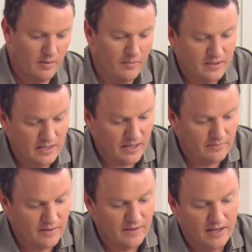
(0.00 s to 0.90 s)
to pop those in the
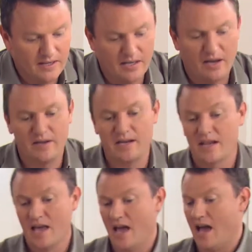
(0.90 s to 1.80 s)
oven, and they're going to go in
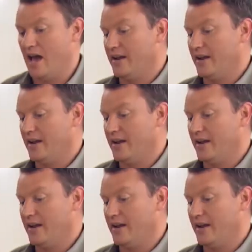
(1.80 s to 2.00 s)
at